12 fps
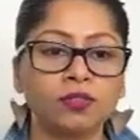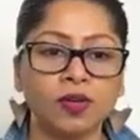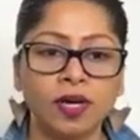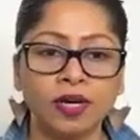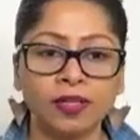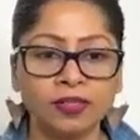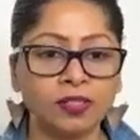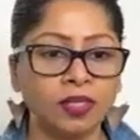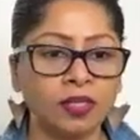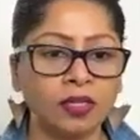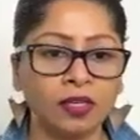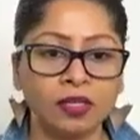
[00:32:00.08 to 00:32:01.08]
of other
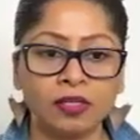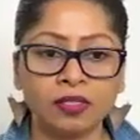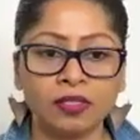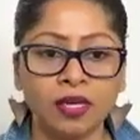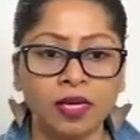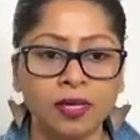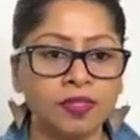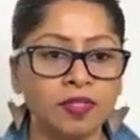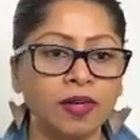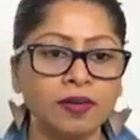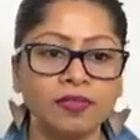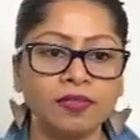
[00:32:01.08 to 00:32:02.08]
types
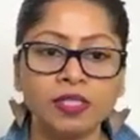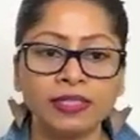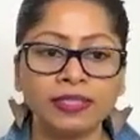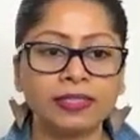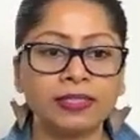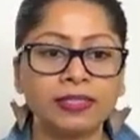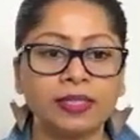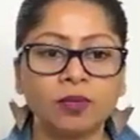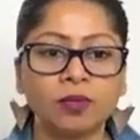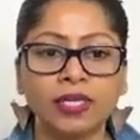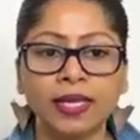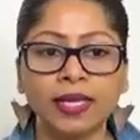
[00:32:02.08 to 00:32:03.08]
of advertising that
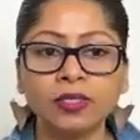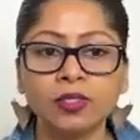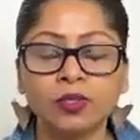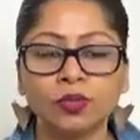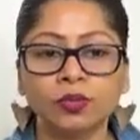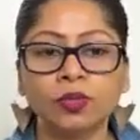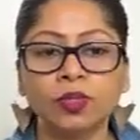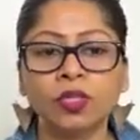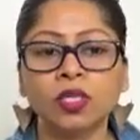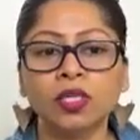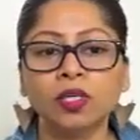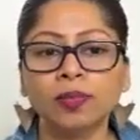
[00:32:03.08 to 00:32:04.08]
we can do,
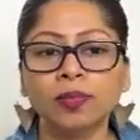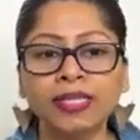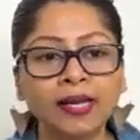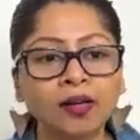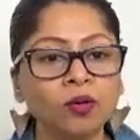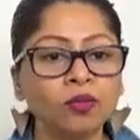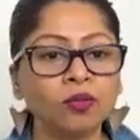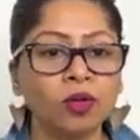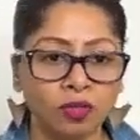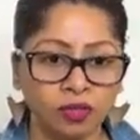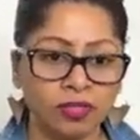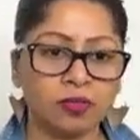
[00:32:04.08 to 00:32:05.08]
but that all
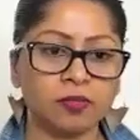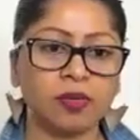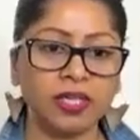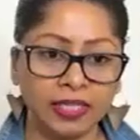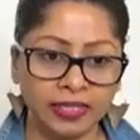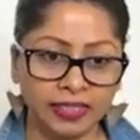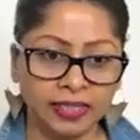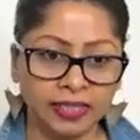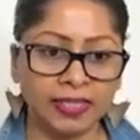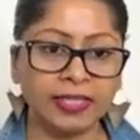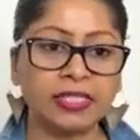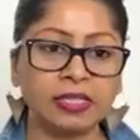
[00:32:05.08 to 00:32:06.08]
costs money
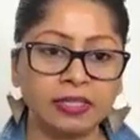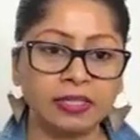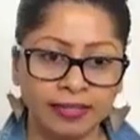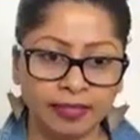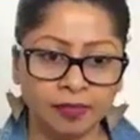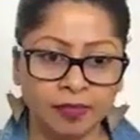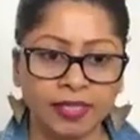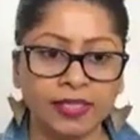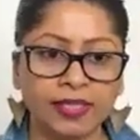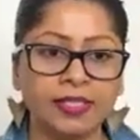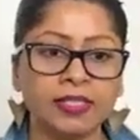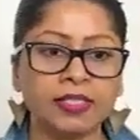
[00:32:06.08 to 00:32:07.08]
and time.
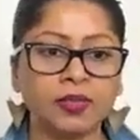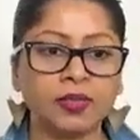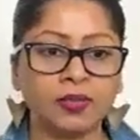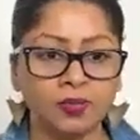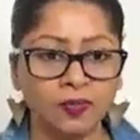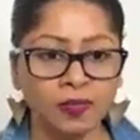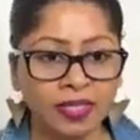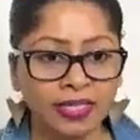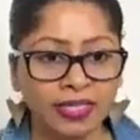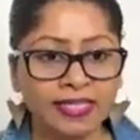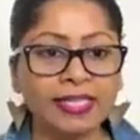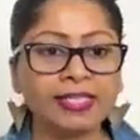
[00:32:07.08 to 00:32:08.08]
And,
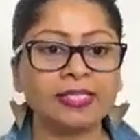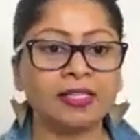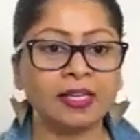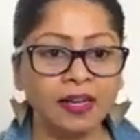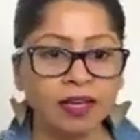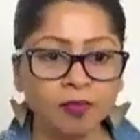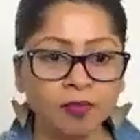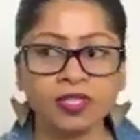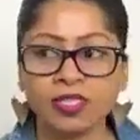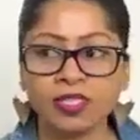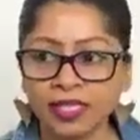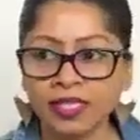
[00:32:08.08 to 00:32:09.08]
it takes time to
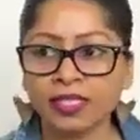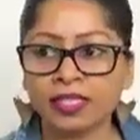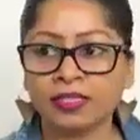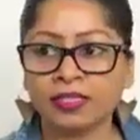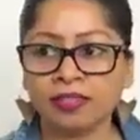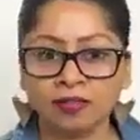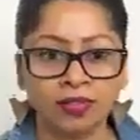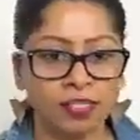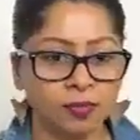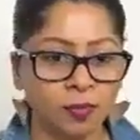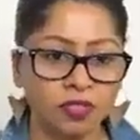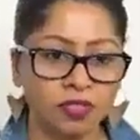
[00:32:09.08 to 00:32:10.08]
see the
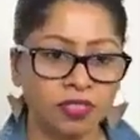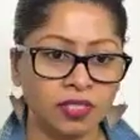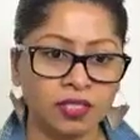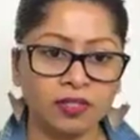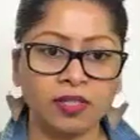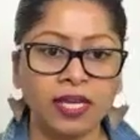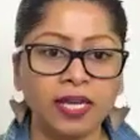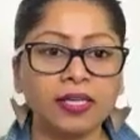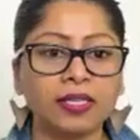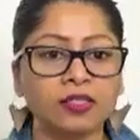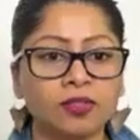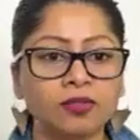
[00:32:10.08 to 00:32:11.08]
response that you're
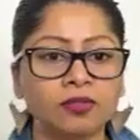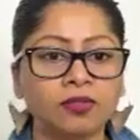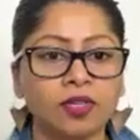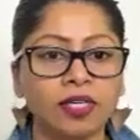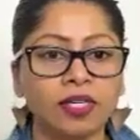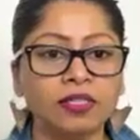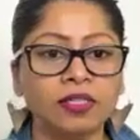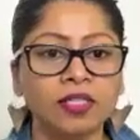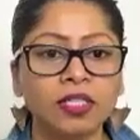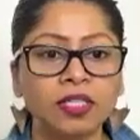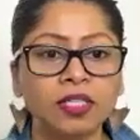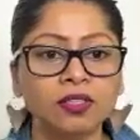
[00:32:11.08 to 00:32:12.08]
getting too, right?
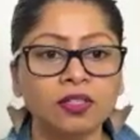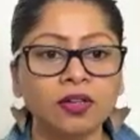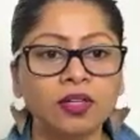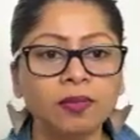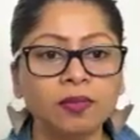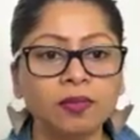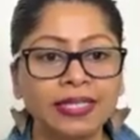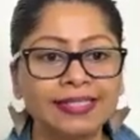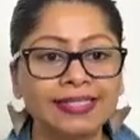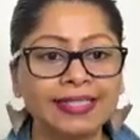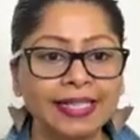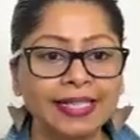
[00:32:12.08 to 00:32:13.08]
So it only
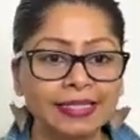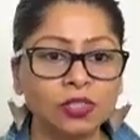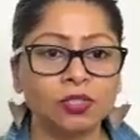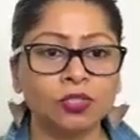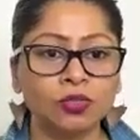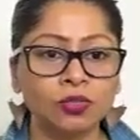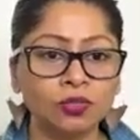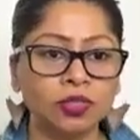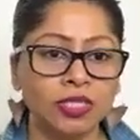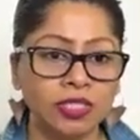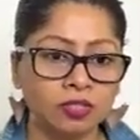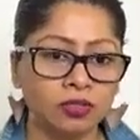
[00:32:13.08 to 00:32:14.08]
makes sense to do
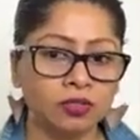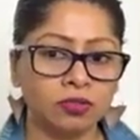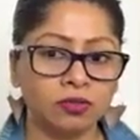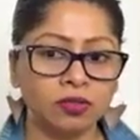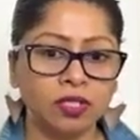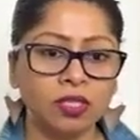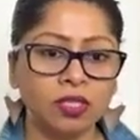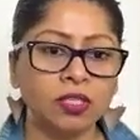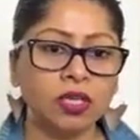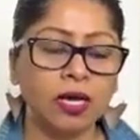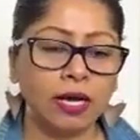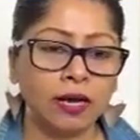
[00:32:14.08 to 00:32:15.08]
digital
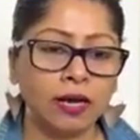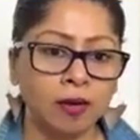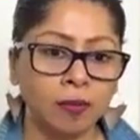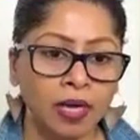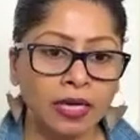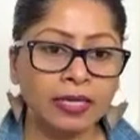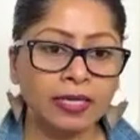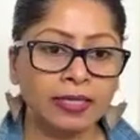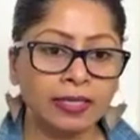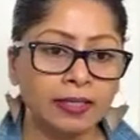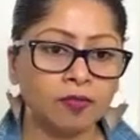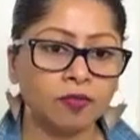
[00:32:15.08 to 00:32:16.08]

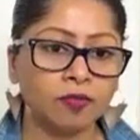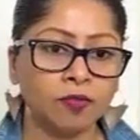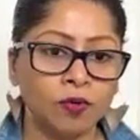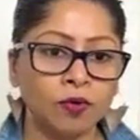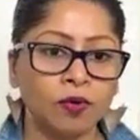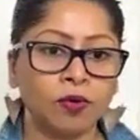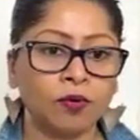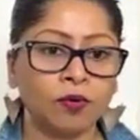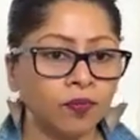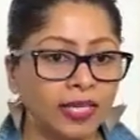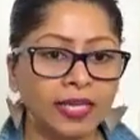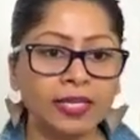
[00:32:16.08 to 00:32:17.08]
marketing for
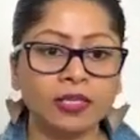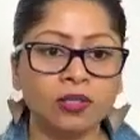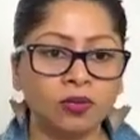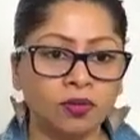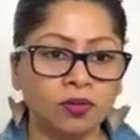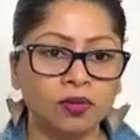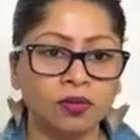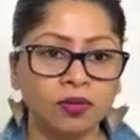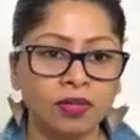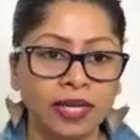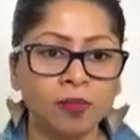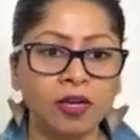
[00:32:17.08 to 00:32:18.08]
getting your
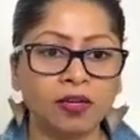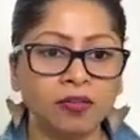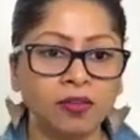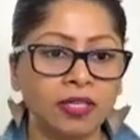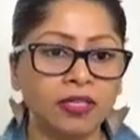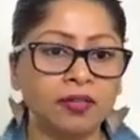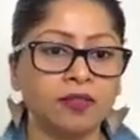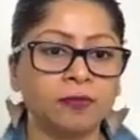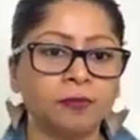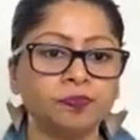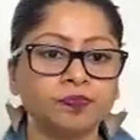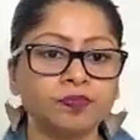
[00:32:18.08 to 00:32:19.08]
name out there,
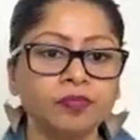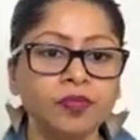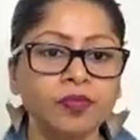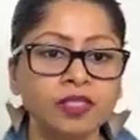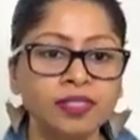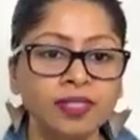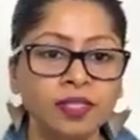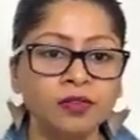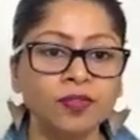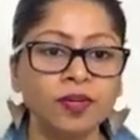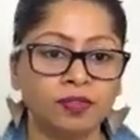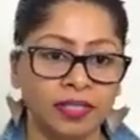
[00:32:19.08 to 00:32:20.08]

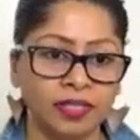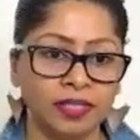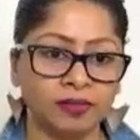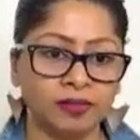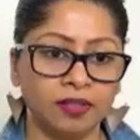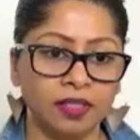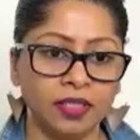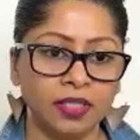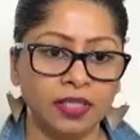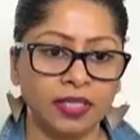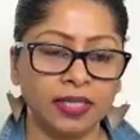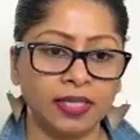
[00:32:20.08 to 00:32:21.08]
self out there,
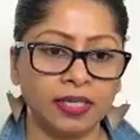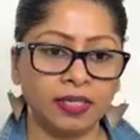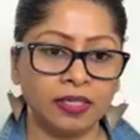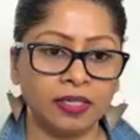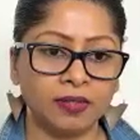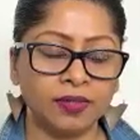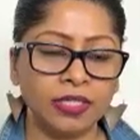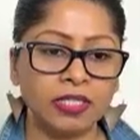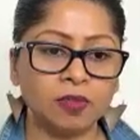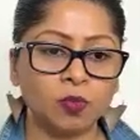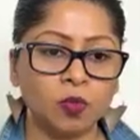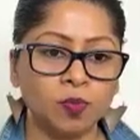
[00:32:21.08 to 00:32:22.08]
and
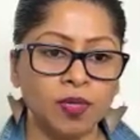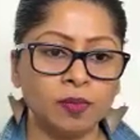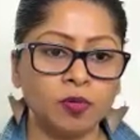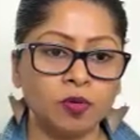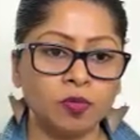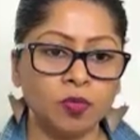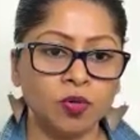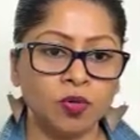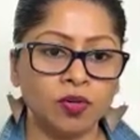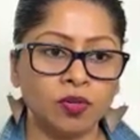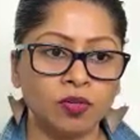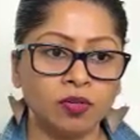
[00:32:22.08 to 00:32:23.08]
reaching more people
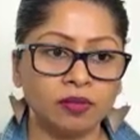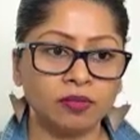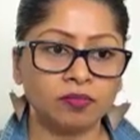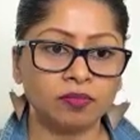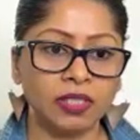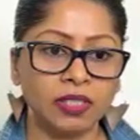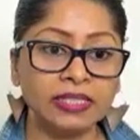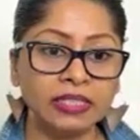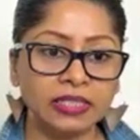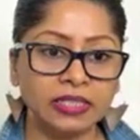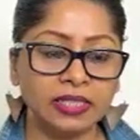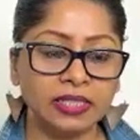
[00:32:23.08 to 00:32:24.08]
more
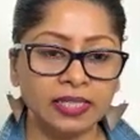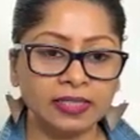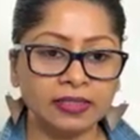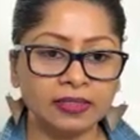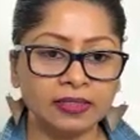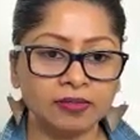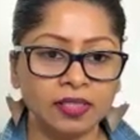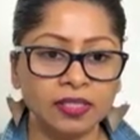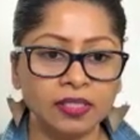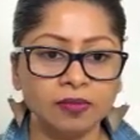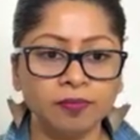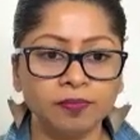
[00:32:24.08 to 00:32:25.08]
easily, I guess, right?